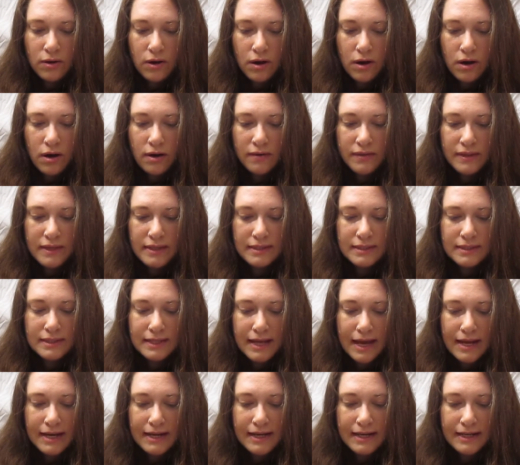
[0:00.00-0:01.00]
art and then
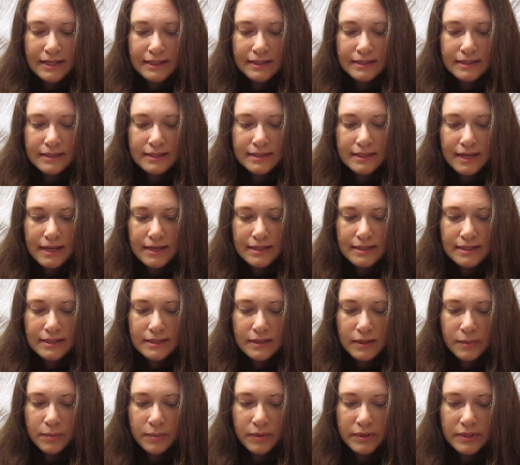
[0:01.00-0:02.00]
scan it and send it
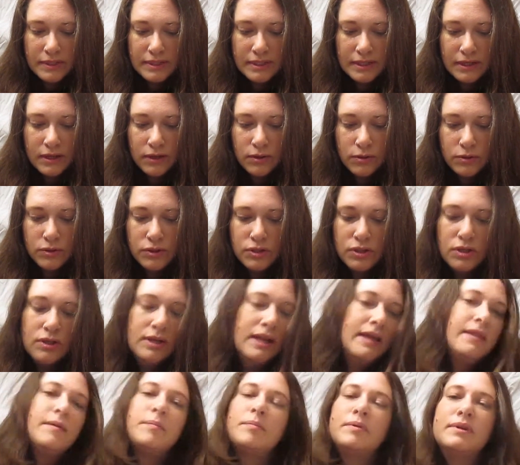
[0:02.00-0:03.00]
to the printer, or do you
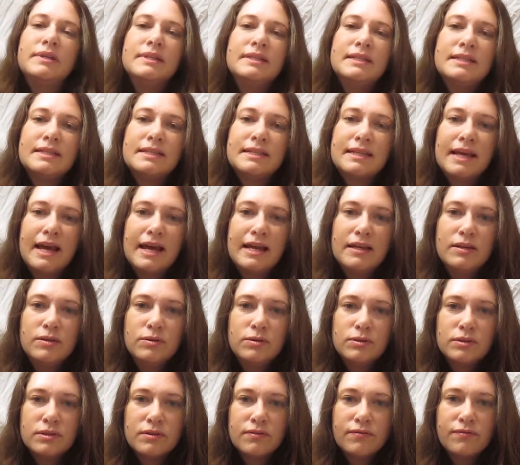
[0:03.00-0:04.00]
let the printer scan
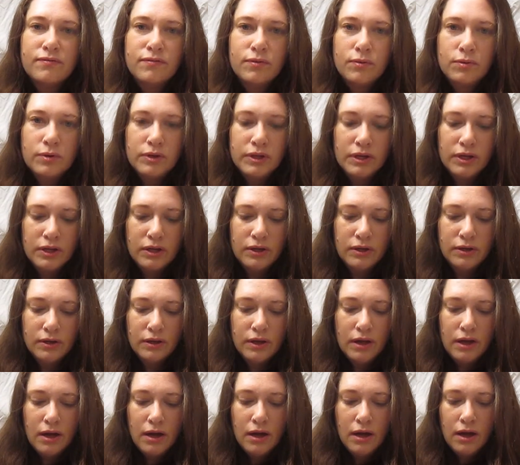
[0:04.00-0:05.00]
yours for you?
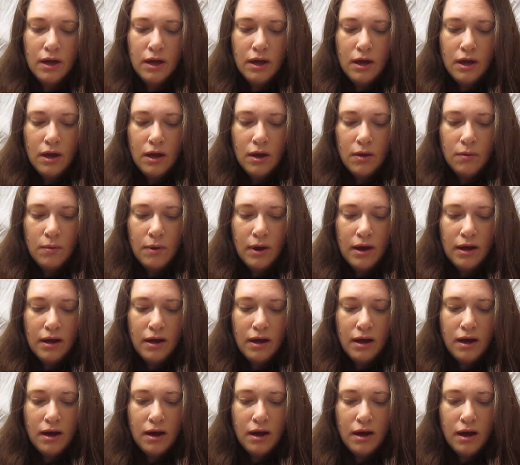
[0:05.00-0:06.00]

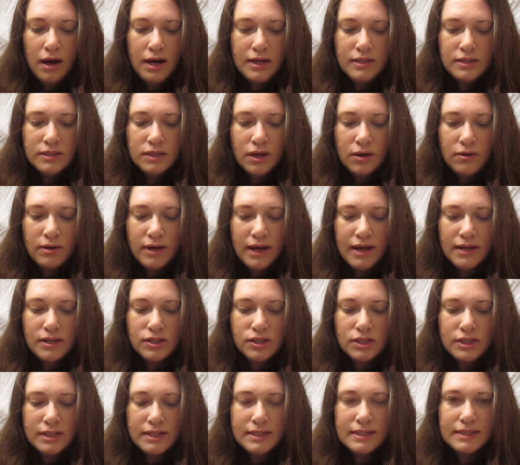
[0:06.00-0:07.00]
Well, I don't
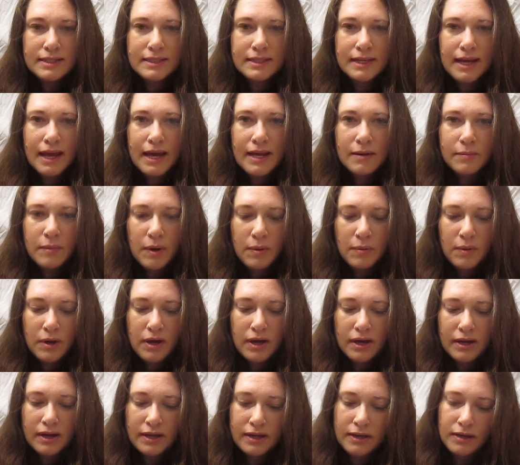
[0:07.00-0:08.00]
actually scan my
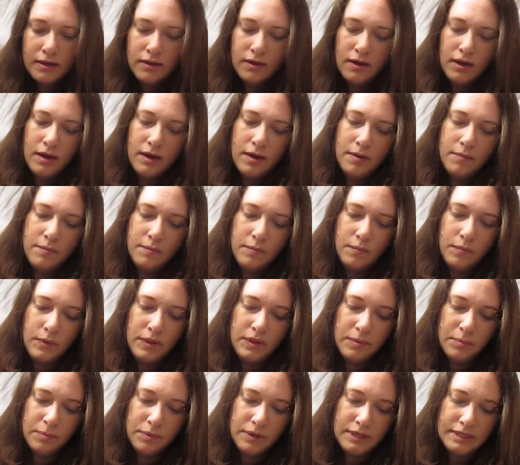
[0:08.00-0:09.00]
work
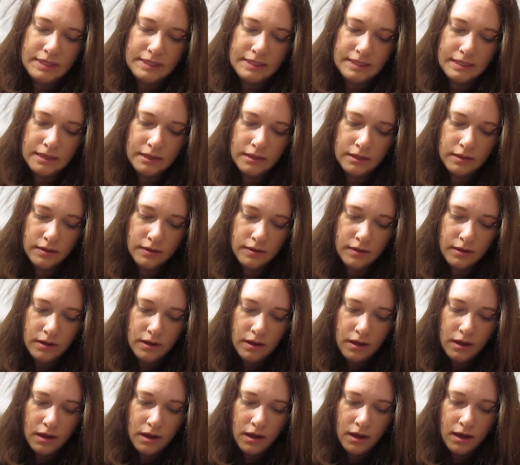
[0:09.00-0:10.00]
with a printer.
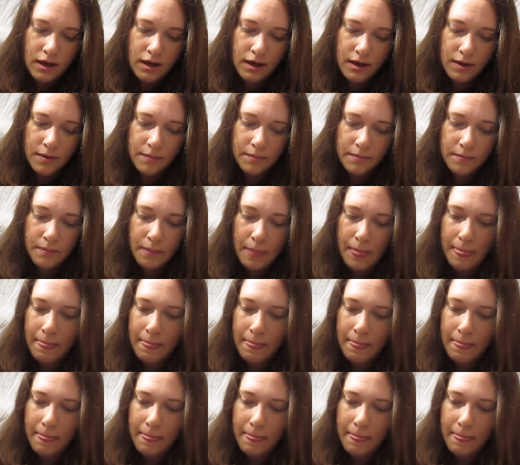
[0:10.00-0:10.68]
So